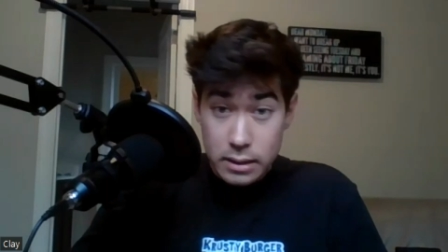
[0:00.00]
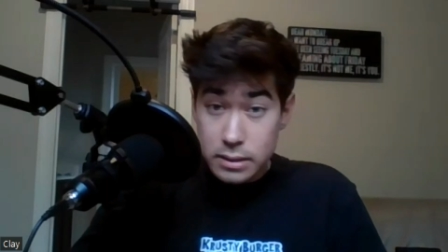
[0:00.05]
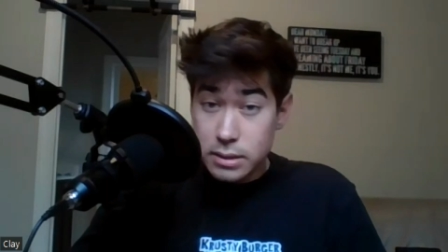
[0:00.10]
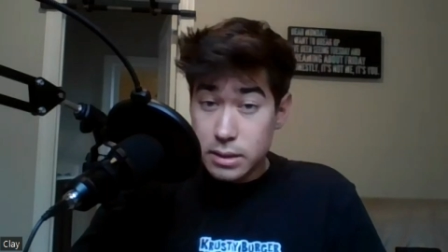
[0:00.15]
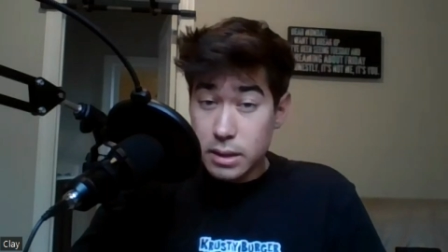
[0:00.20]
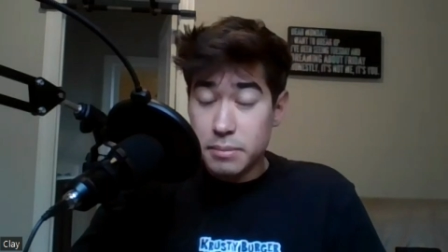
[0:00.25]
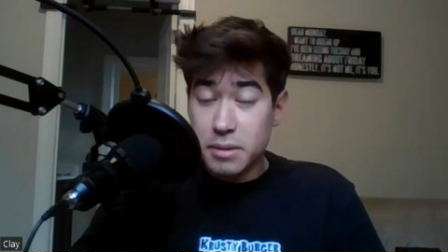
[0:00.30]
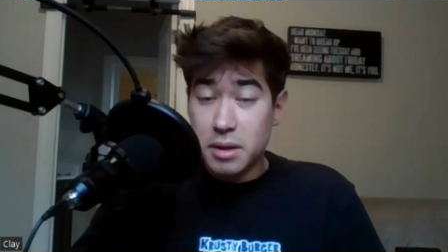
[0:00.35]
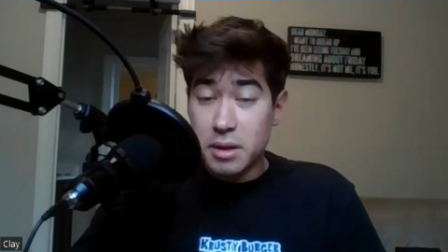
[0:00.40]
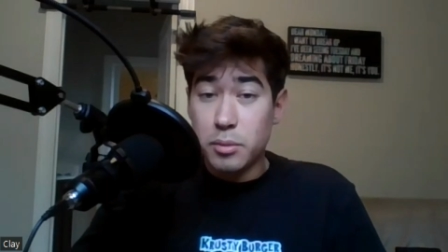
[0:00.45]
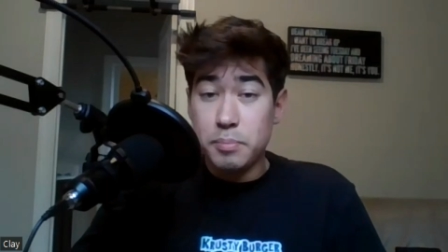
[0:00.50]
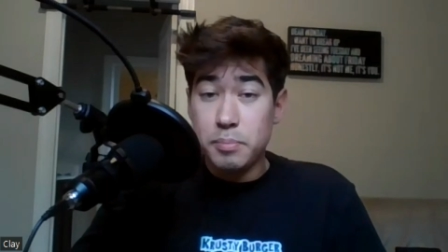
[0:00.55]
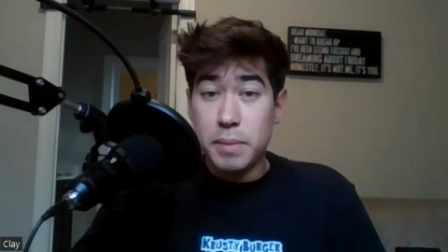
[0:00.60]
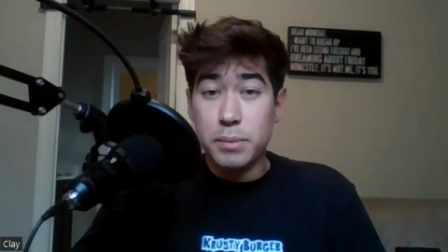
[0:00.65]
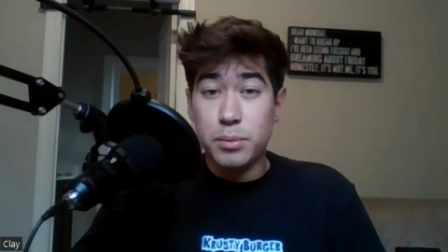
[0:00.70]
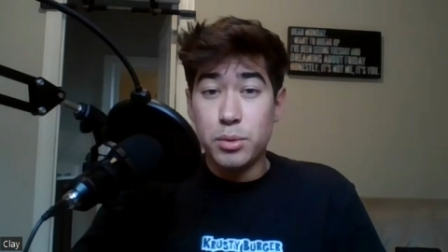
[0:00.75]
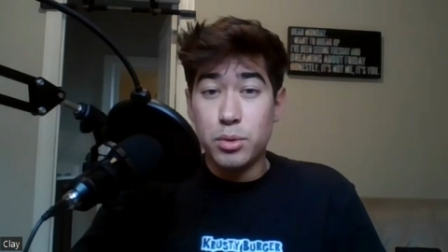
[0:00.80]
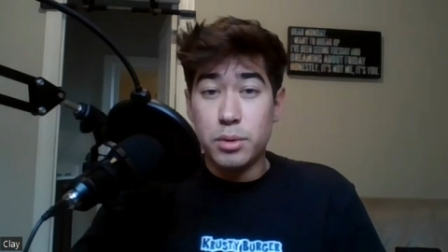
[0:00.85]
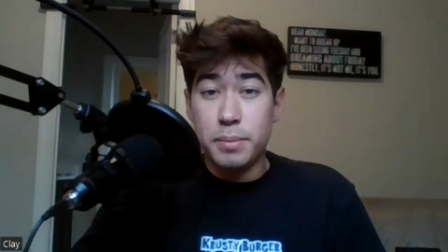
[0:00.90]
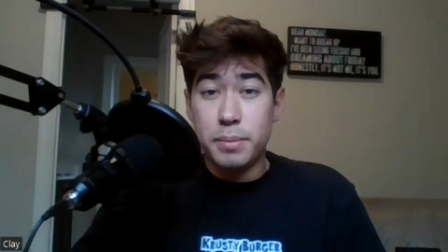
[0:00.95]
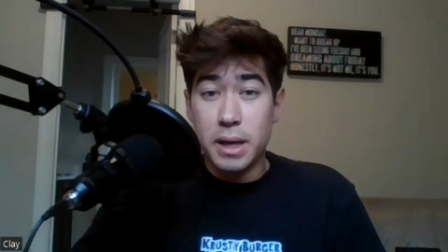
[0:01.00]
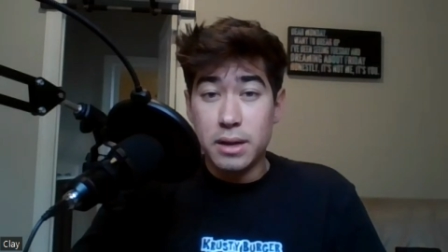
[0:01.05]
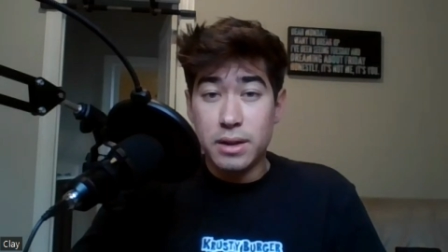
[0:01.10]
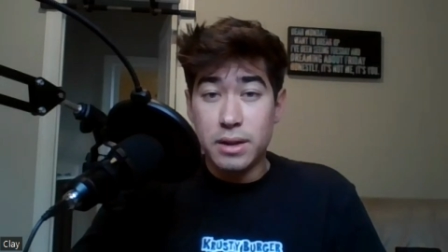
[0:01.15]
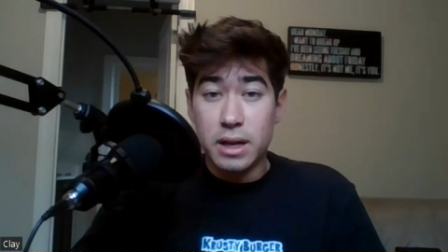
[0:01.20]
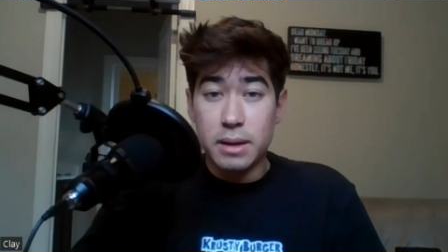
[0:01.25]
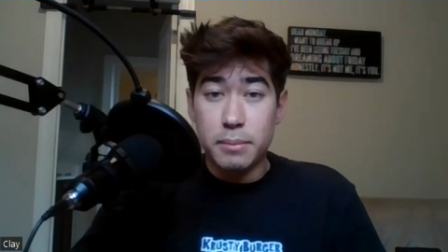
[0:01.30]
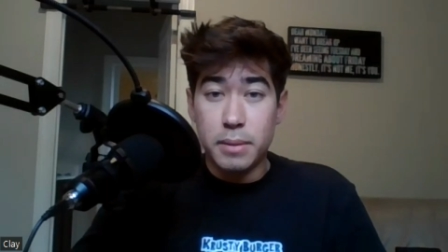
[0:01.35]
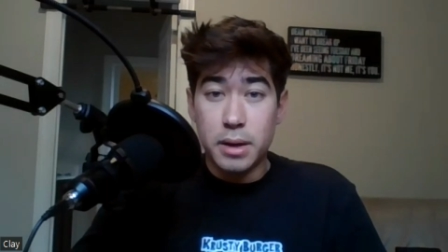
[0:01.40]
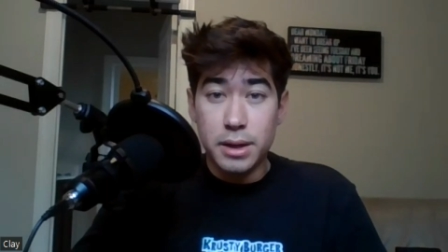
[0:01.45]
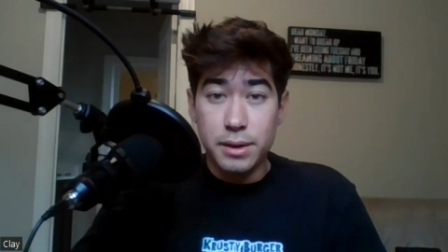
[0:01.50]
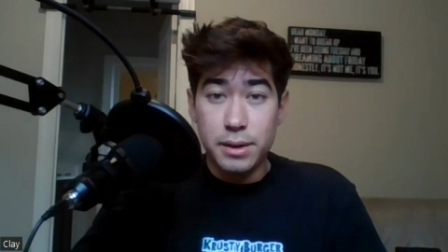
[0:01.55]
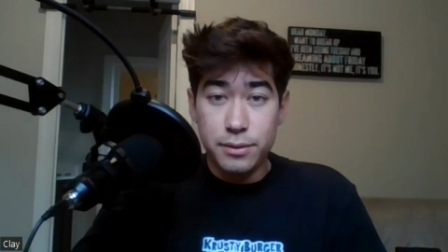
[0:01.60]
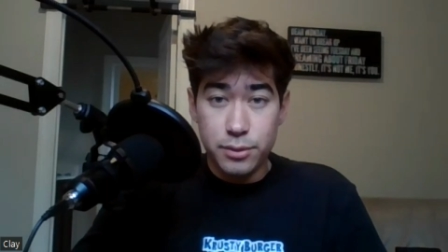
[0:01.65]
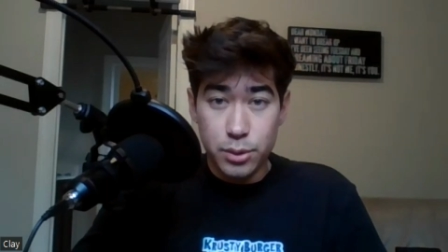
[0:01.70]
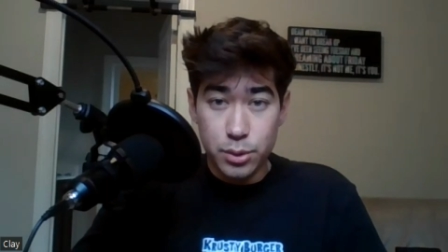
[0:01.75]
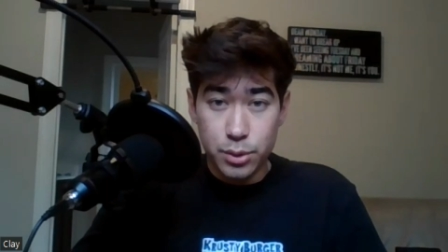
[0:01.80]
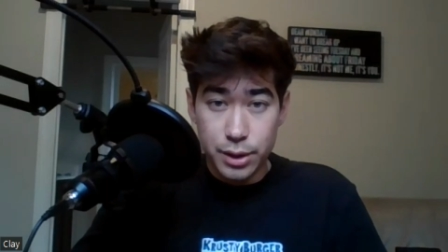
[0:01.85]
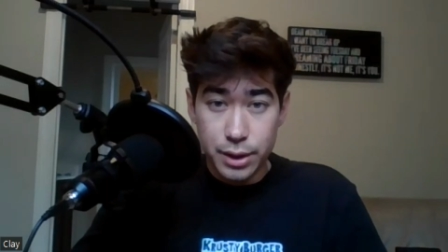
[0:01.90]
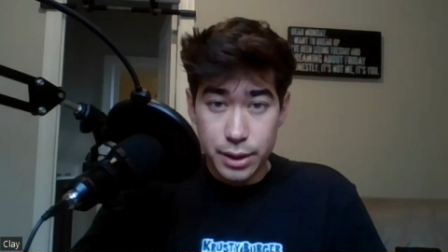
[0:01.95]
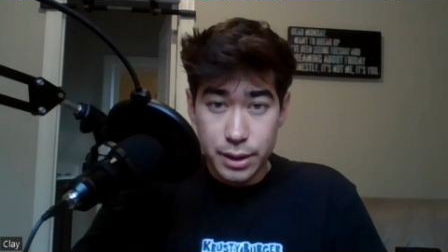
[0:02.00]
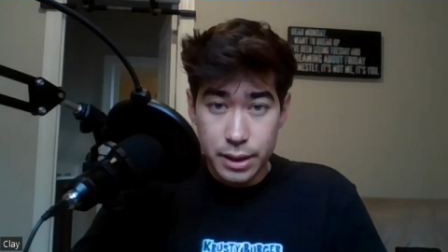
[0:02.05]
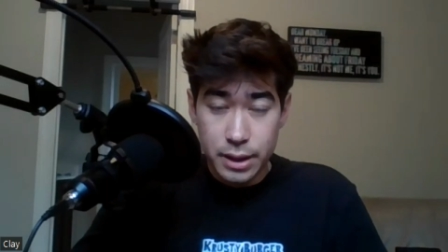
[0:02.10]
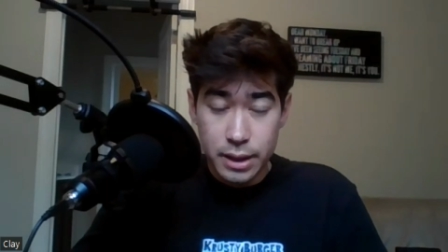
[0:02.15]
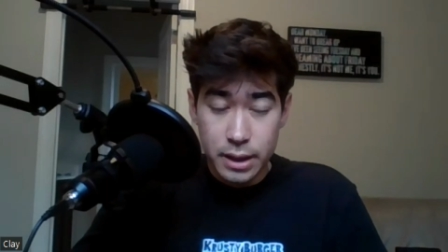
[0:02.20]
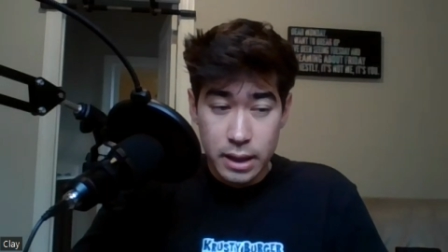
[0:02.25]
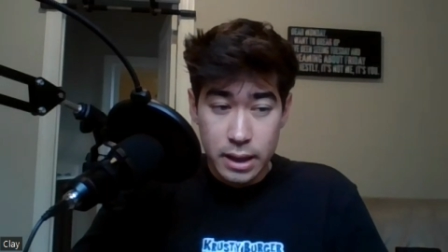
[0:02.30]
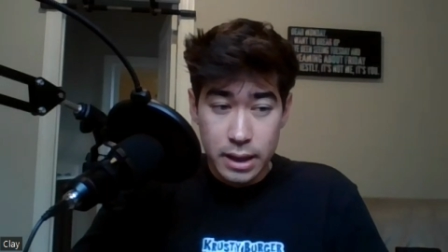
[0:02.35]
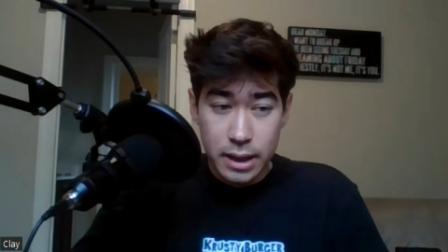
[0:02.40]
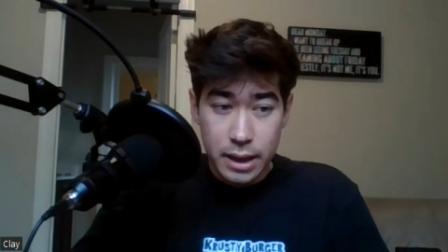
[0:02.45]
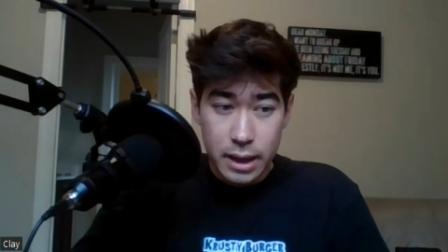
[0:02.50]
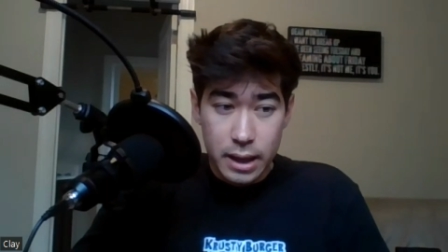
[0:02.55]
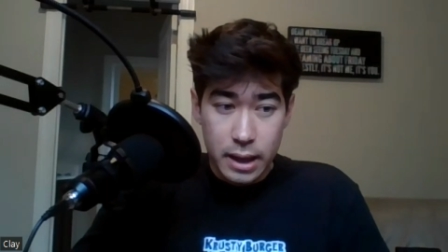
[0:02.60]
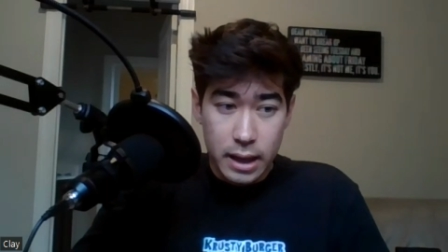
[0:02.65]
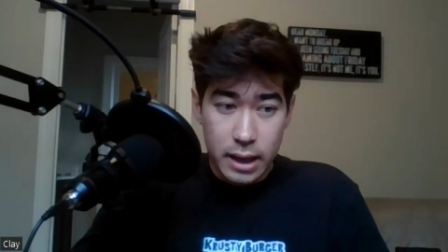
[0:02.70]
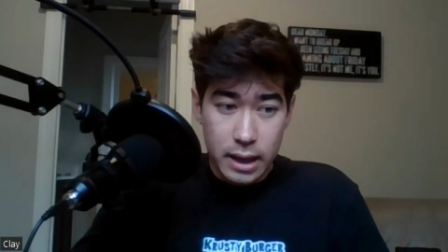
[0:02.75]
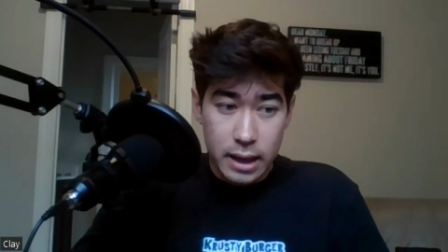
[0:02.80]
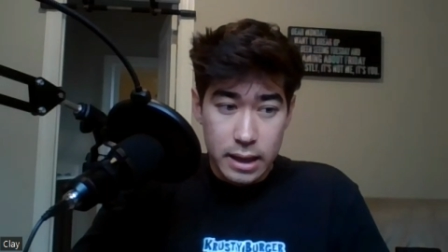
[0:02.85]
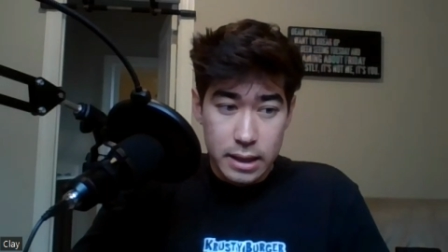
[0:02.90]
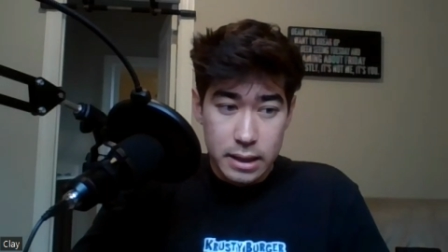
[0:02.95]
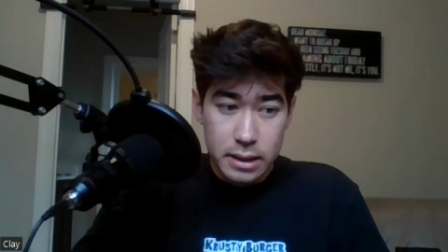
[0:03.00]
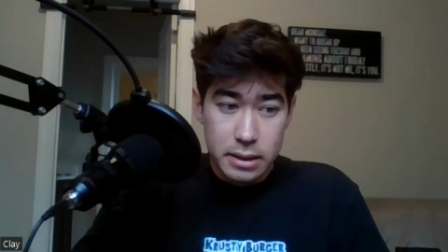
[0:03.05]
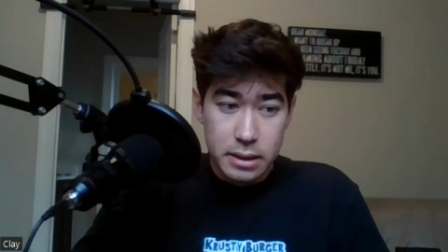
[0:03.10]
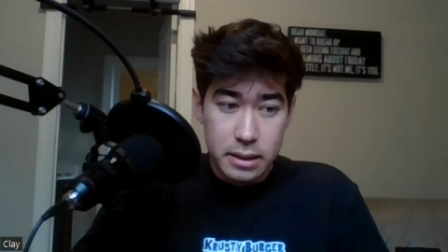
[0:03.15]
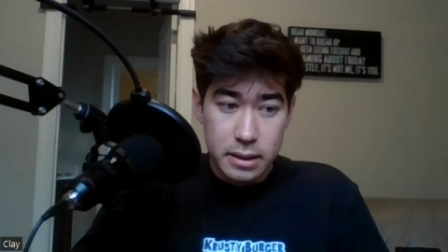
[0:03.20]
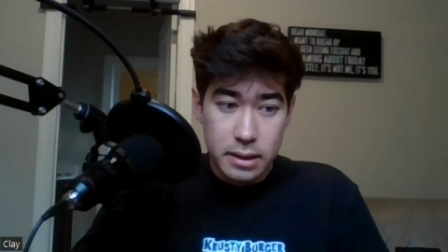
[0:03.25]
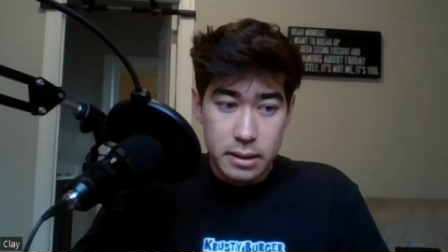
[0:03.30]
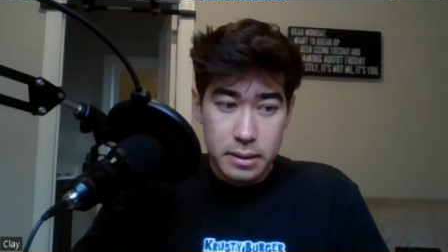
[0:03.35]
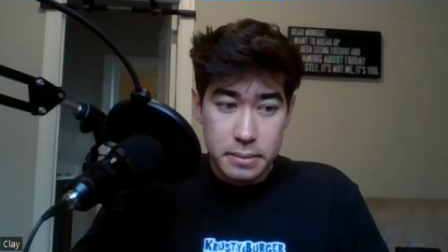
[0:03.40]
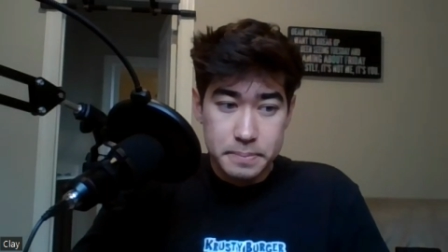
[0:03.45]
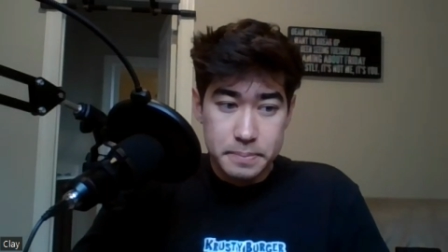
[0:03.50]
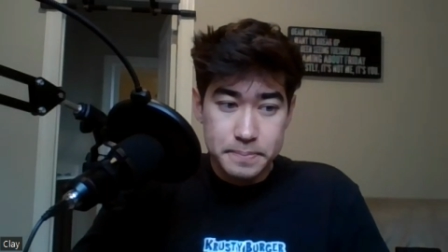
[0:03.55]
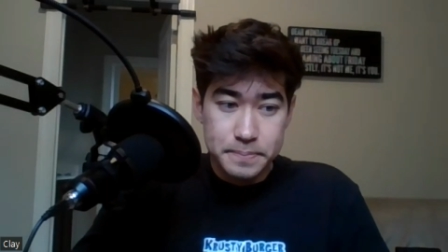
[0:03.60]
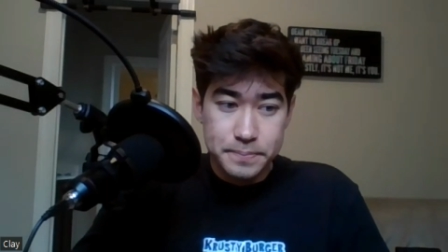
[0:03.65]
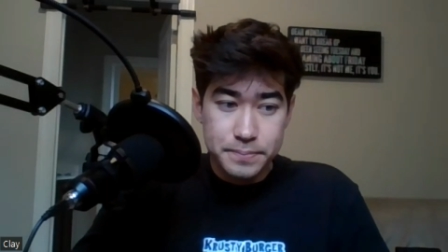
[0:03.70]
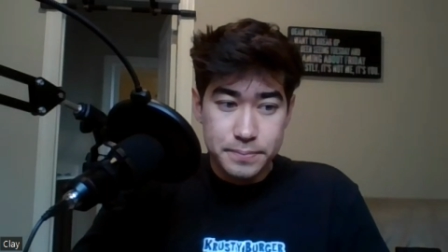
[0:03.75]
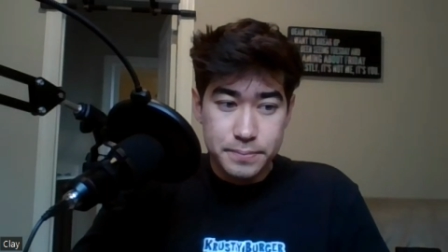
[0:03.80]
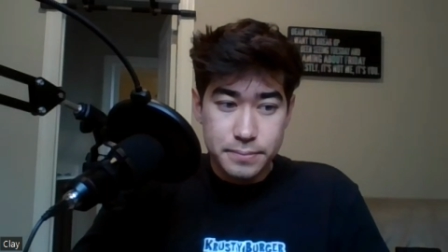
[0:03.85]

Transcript: something people would pay a lot of money for, and um,